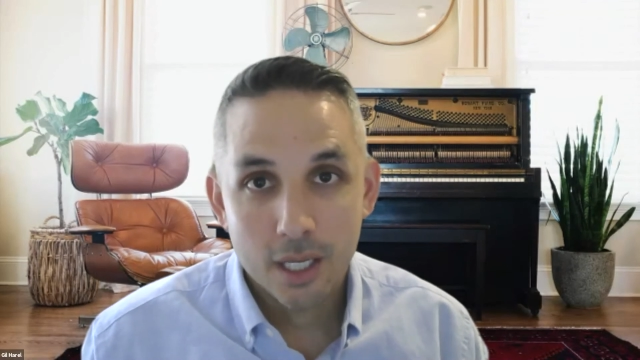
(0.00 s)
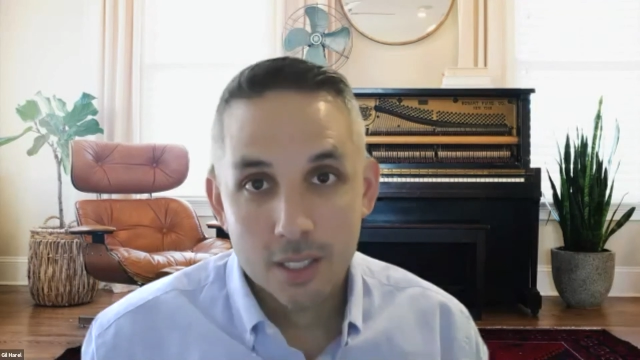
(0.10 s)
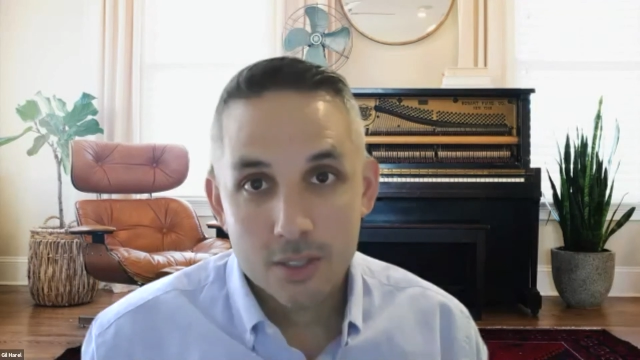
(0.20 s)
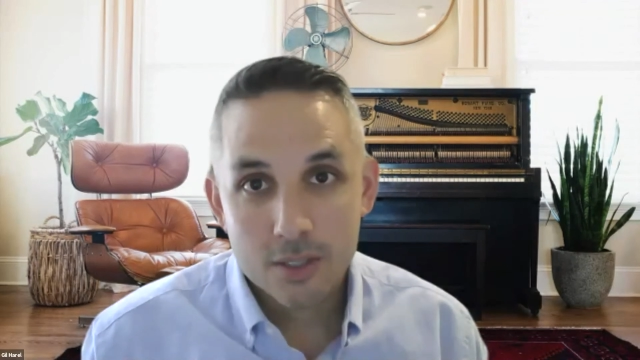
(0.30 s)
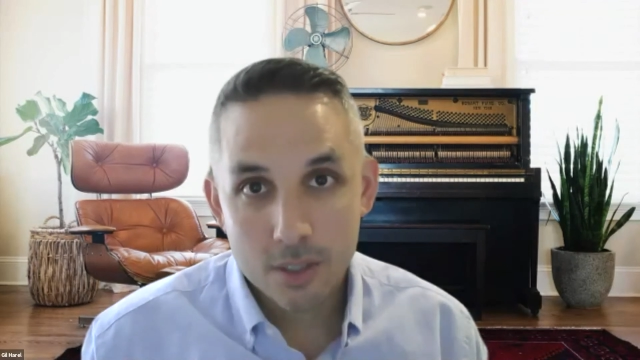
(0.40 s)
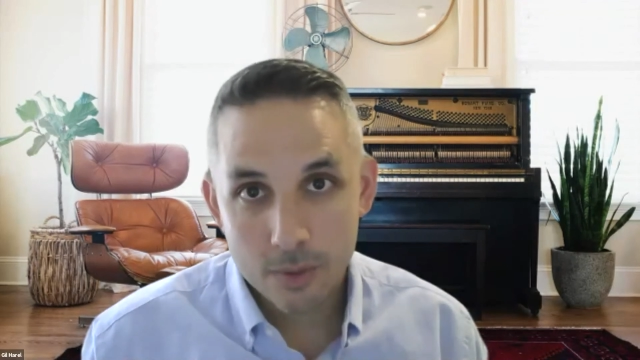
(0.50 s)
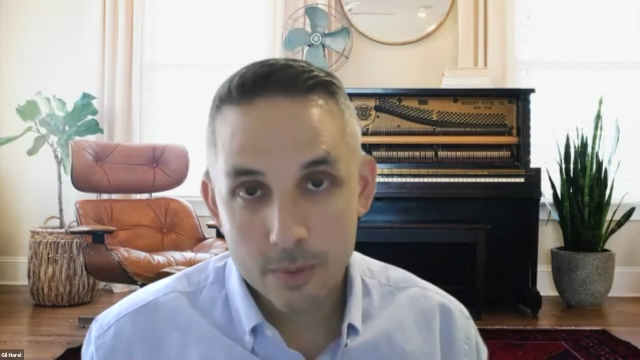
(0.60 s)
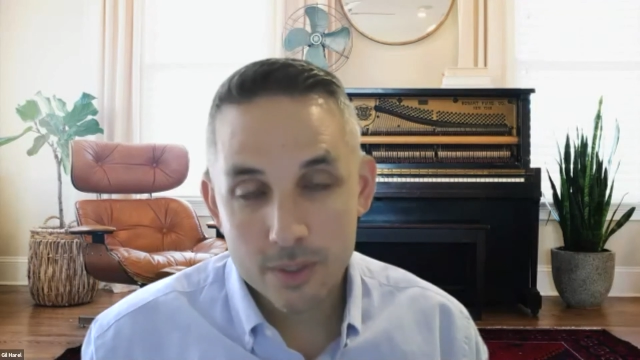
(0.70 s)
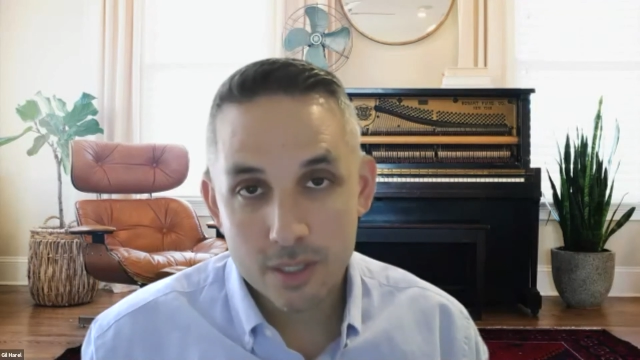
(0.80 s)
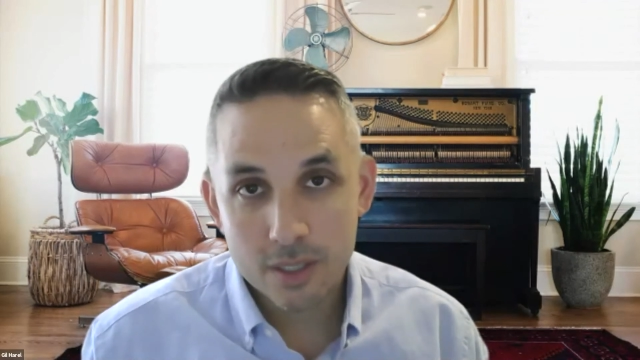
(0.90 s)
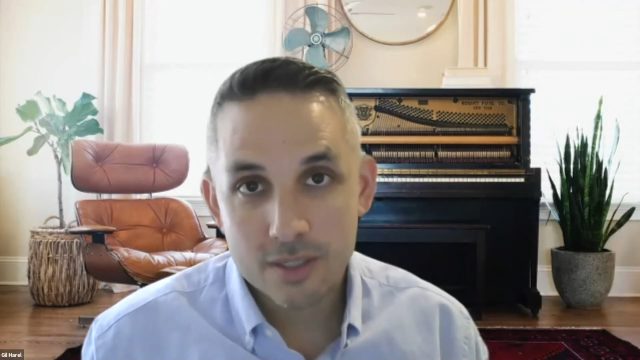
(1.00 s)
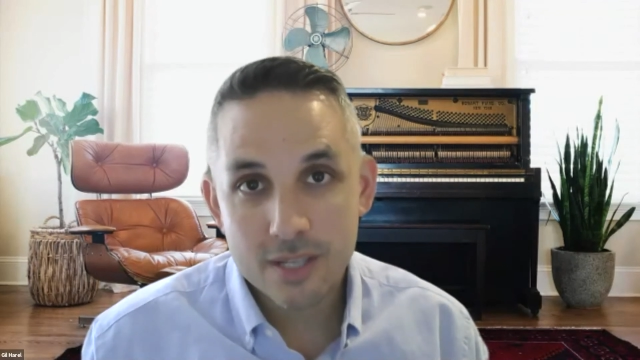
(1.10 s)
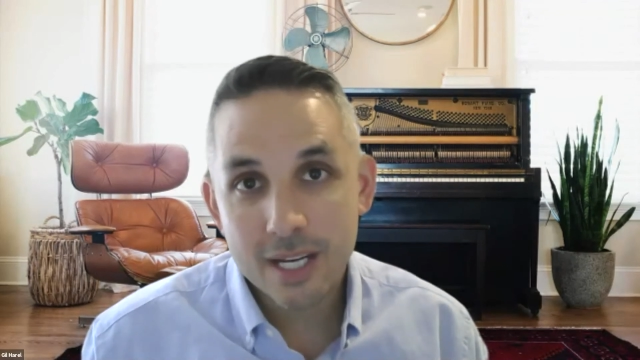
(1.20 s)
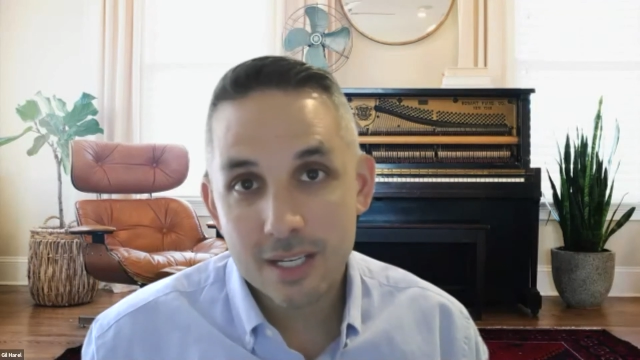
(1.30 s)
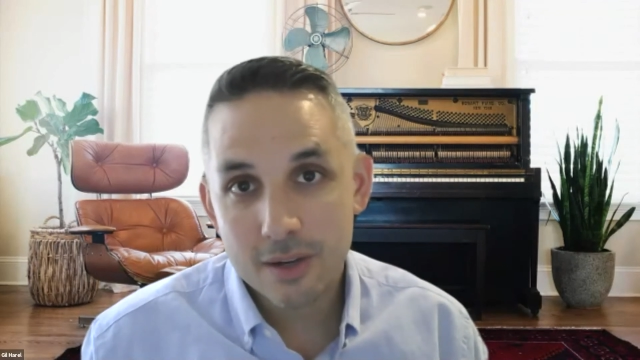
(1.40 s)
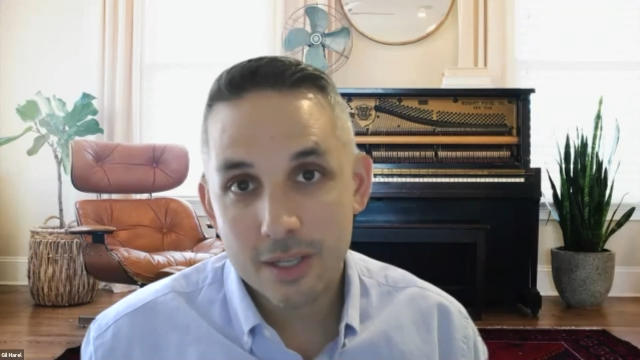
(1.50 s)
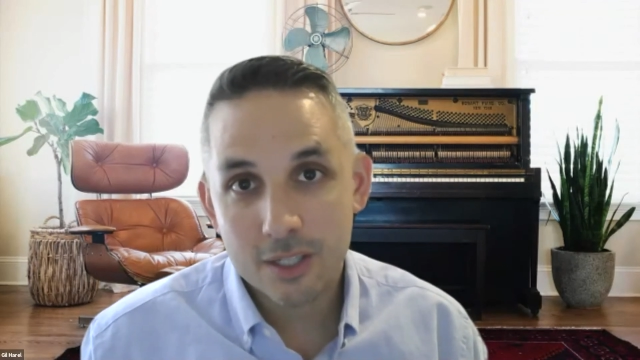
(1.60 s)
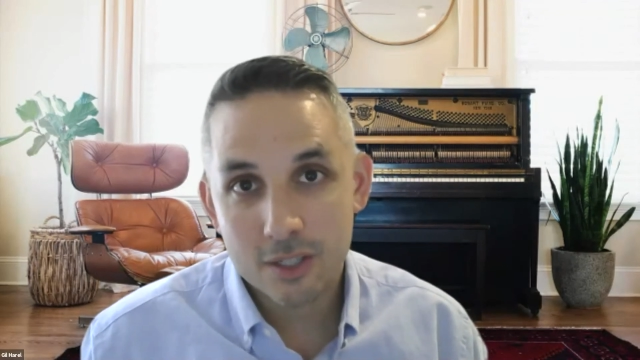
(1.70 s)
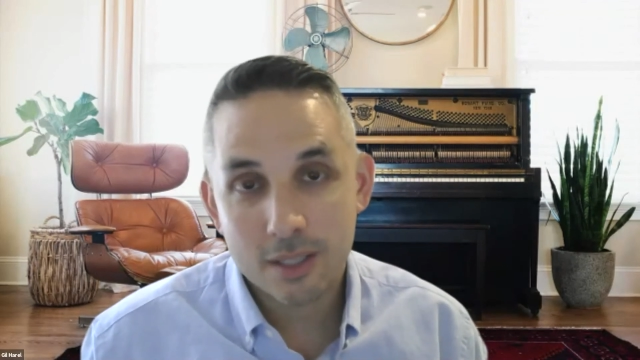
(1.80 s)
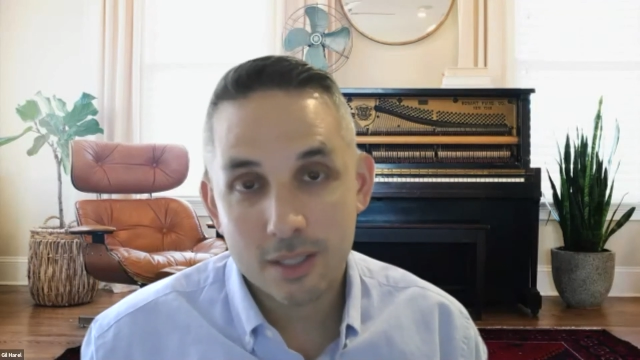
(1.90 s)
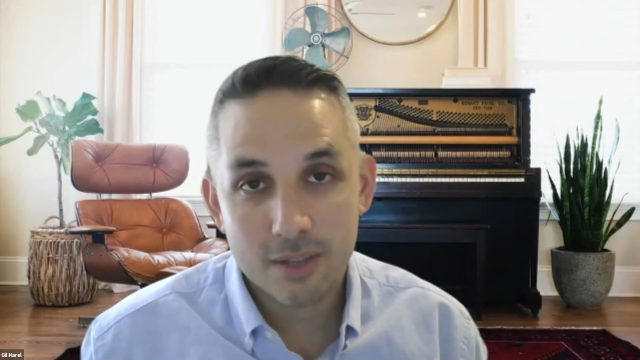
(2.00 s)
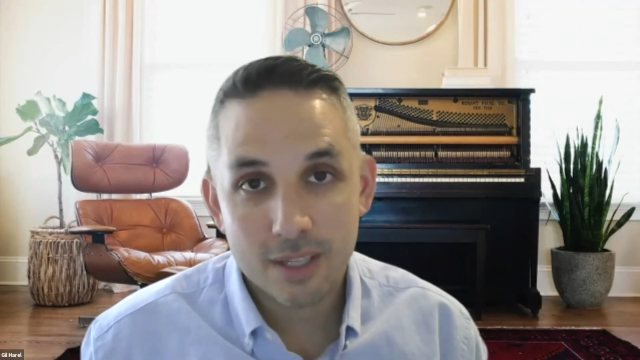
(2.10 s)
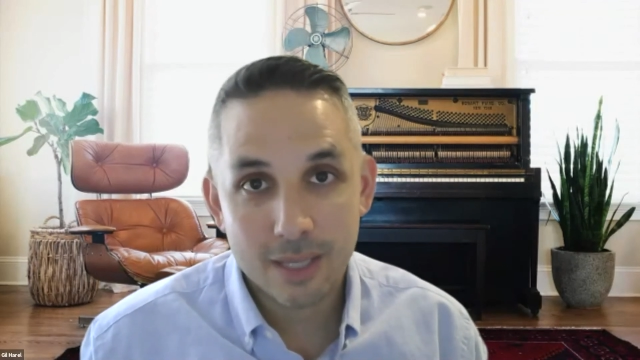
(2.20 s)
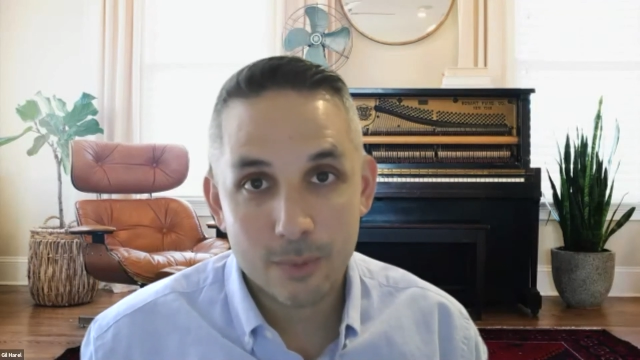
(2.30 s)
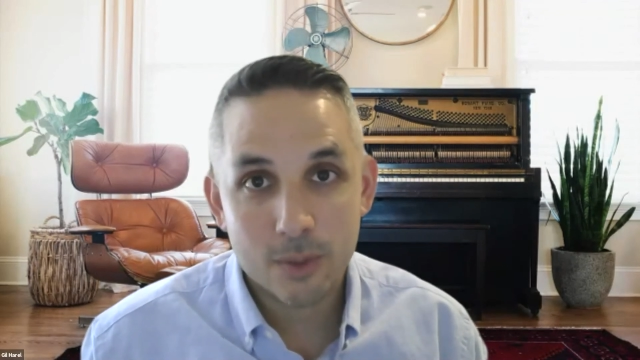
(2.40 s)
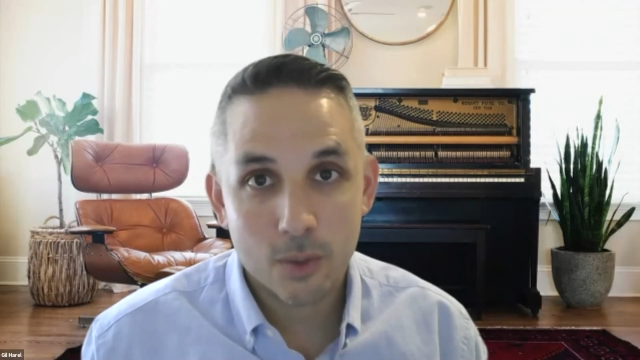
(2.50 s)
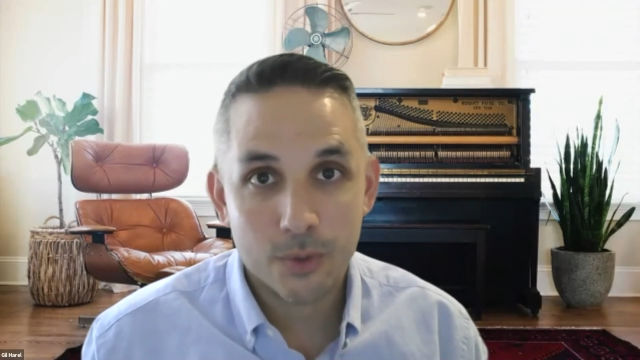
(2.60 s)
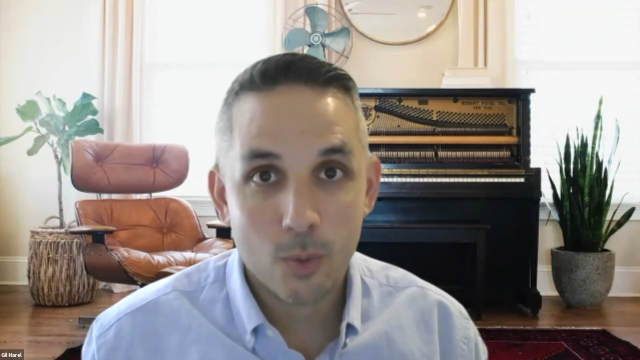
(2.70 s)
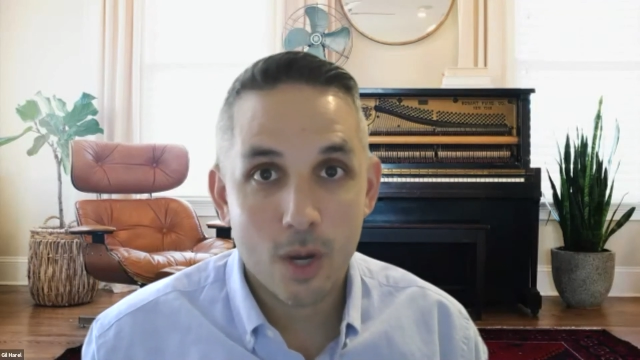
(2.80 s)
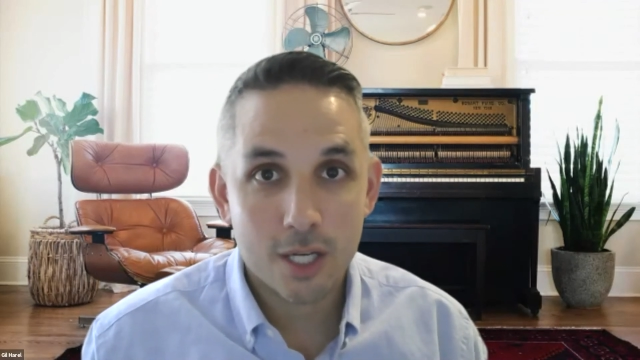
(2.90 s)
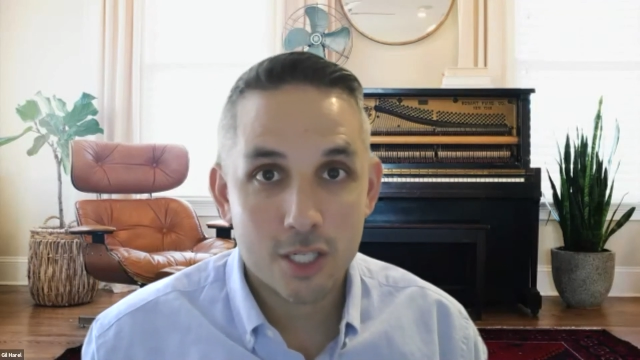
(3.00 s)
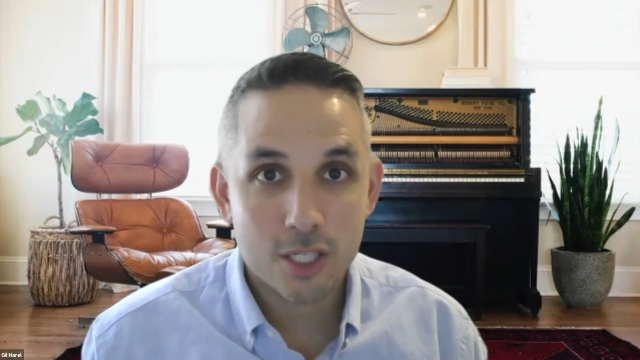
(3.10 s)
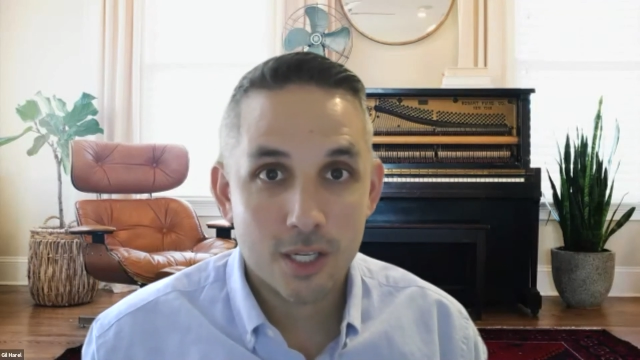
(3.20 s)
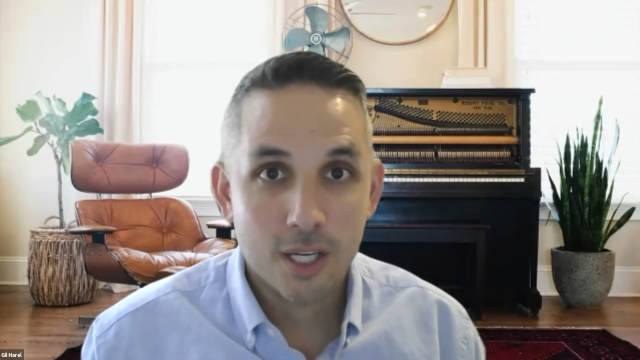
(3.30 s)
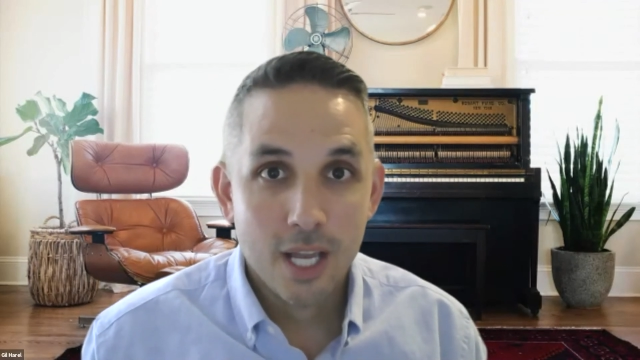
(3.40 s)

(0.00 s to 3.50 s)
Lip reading: So there was a secondary conductor that they were told to watch.